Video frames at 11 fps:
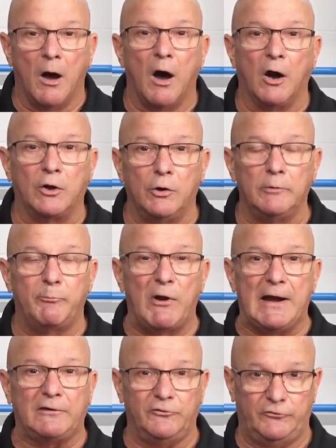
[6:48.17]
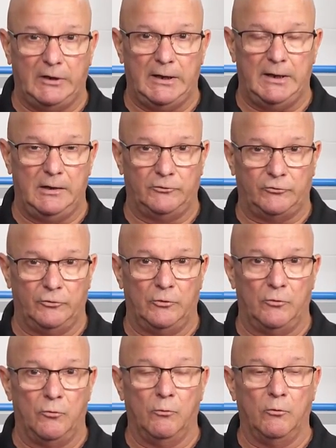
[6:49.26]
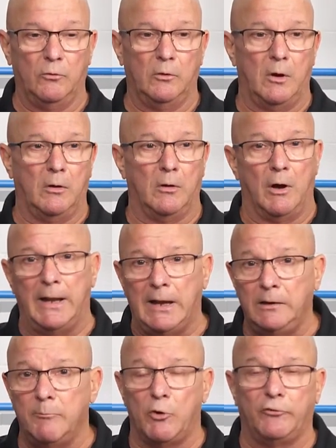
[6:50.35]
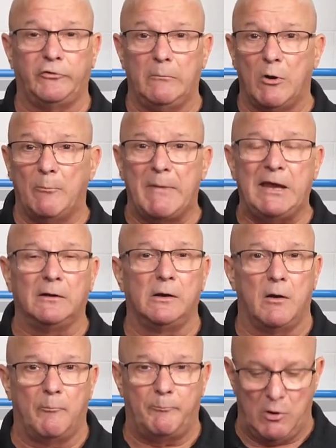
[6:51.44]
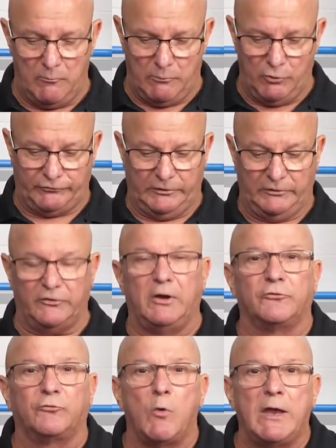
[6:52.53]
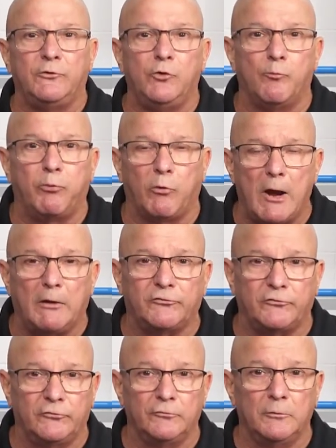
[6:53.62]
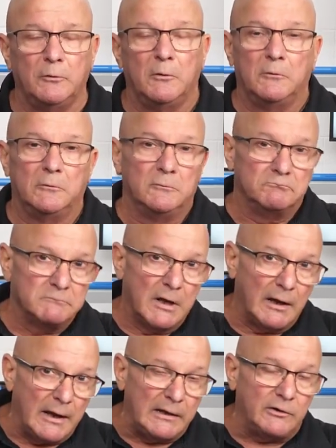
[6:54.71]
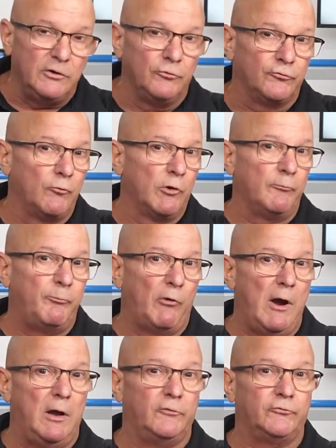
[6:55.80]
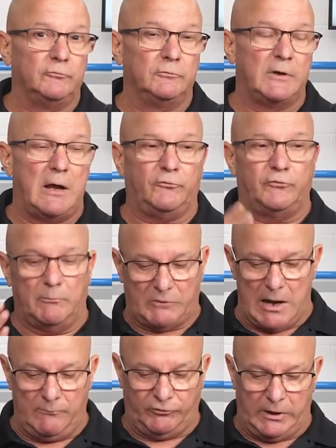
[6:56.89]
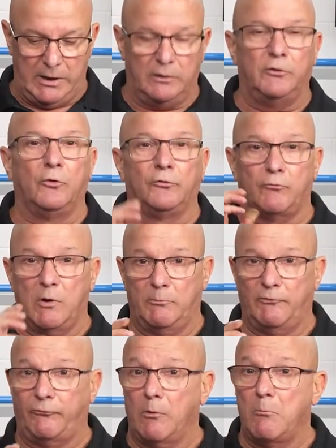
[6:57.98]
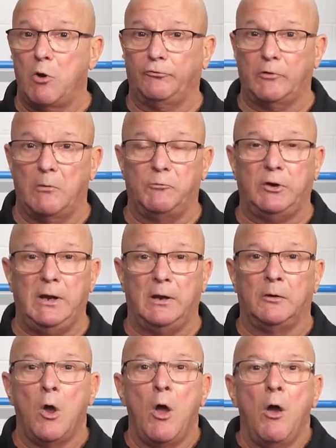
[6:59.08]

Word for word: A good practice to get into on any bushing, but mainly on pump bushings, is when you press. I like to use the word press. Now, sometimes you can't use one, but for the most of them you can.